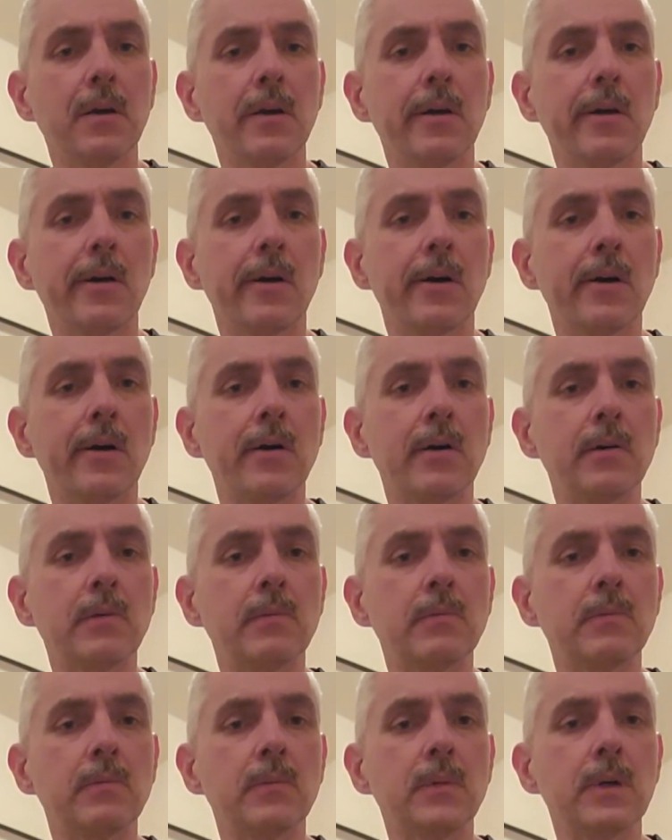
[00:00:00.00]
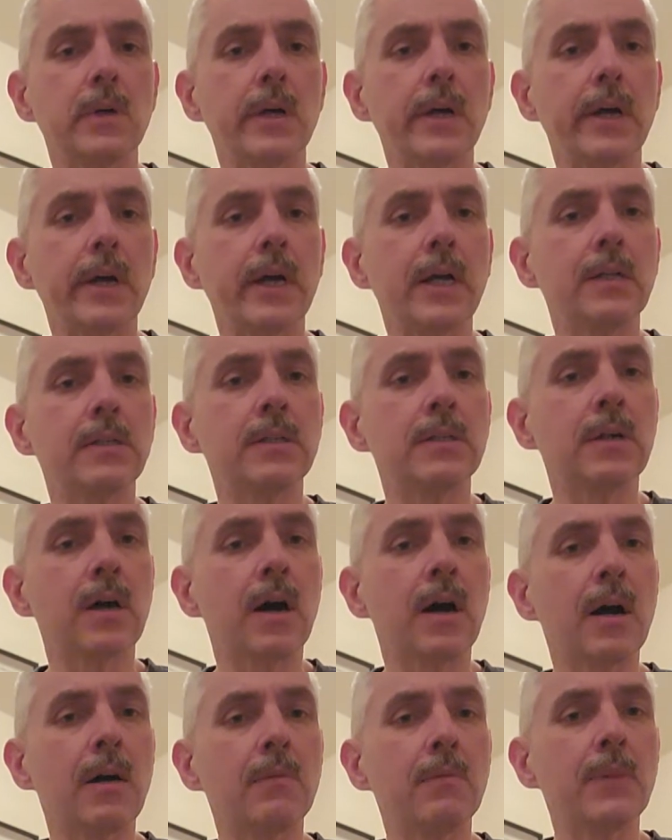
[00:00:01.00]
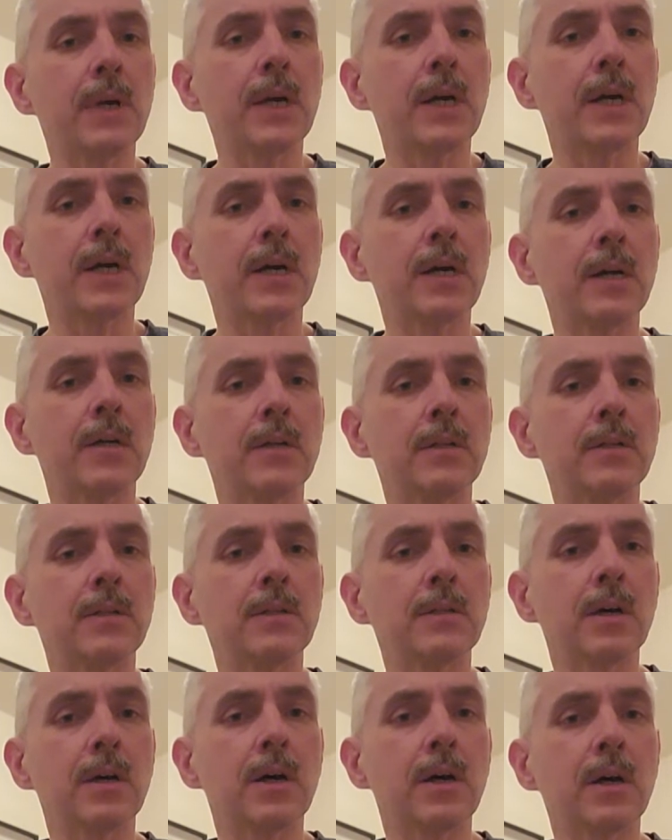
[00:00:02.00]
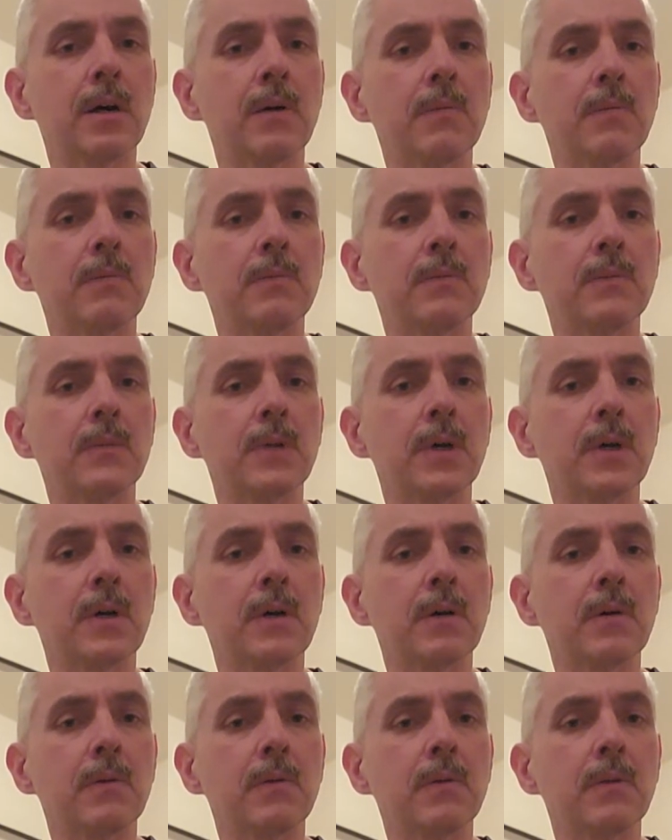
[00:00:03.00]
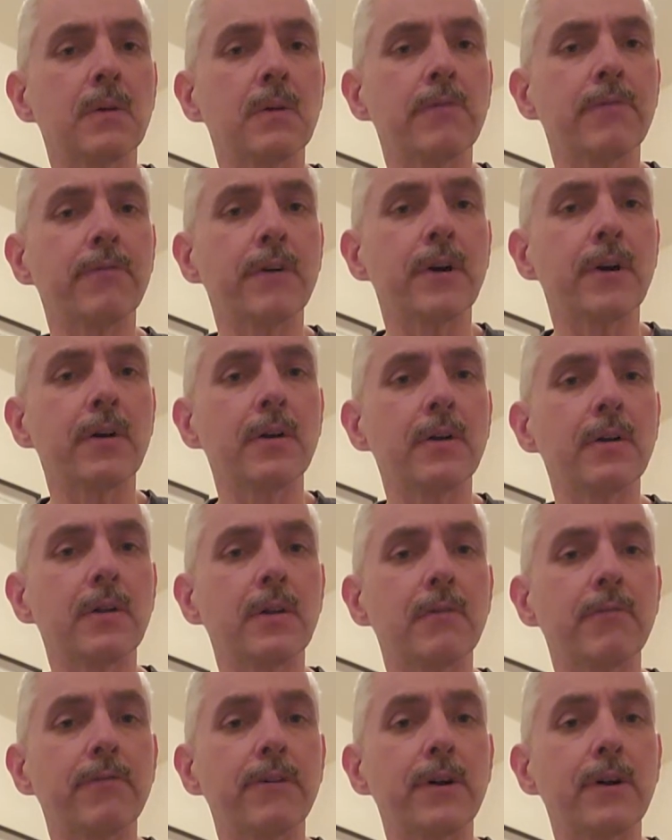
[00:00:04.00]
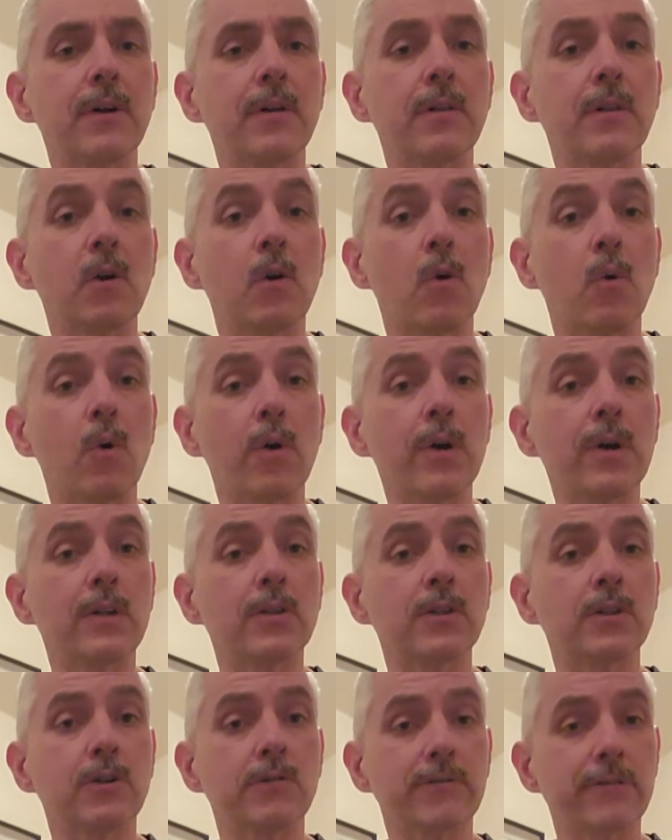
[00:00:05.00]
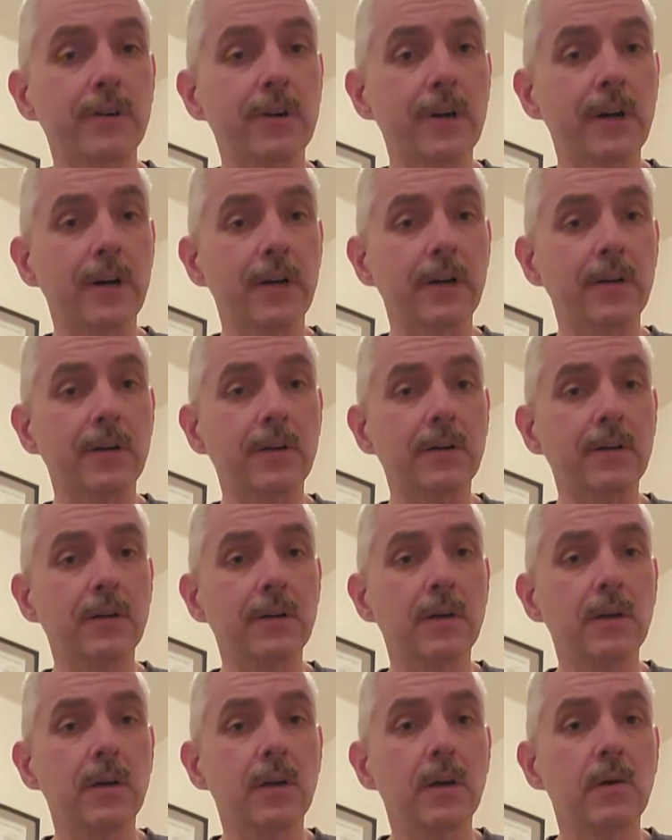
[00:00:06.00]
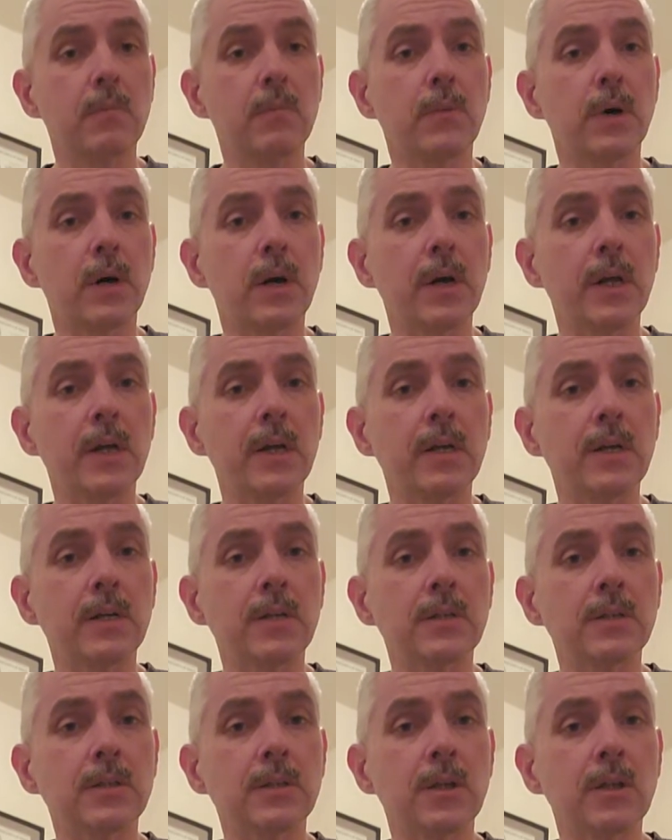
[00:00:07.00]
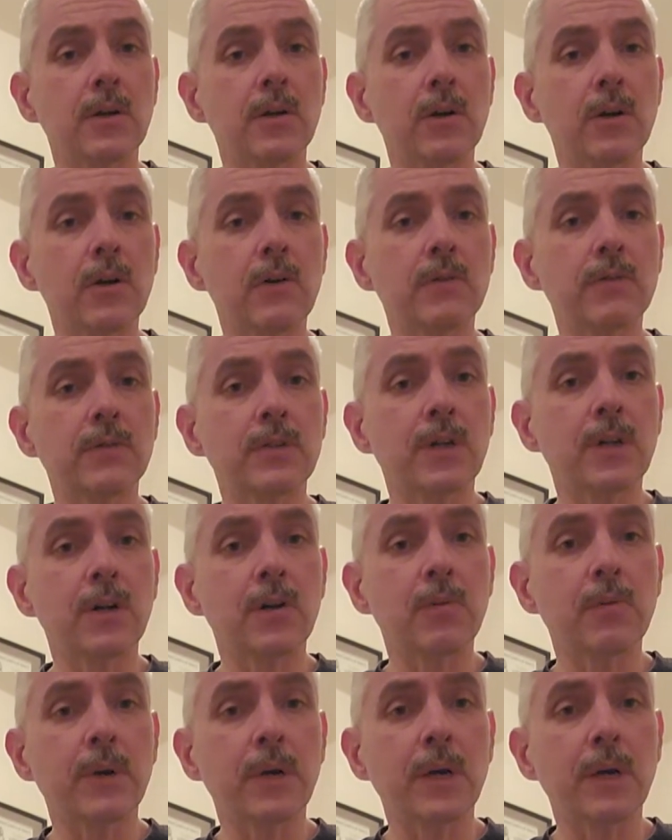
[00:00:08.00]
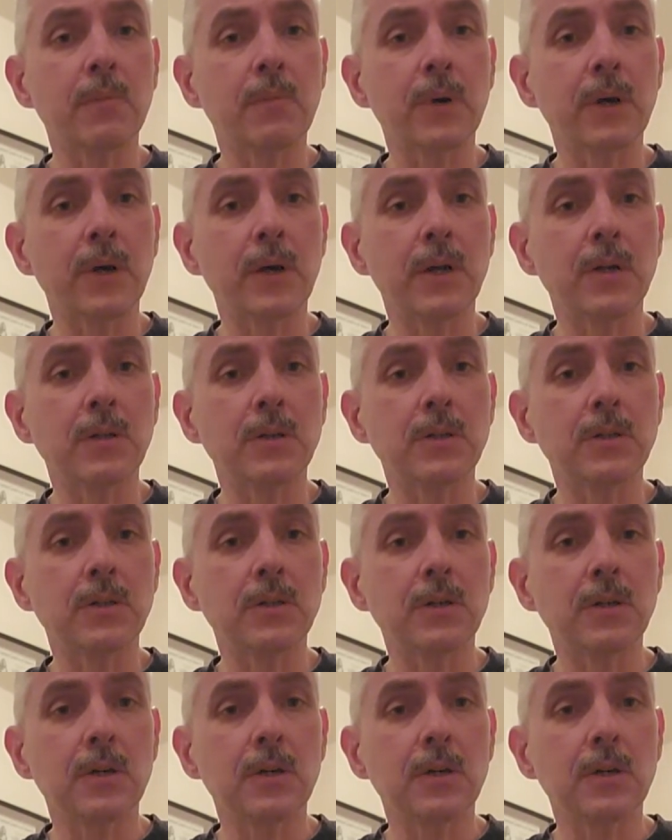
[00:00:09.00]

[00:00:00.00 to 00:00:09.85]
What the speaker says: Um, it's not because the organs are fine, but it is the nerves that are being pinched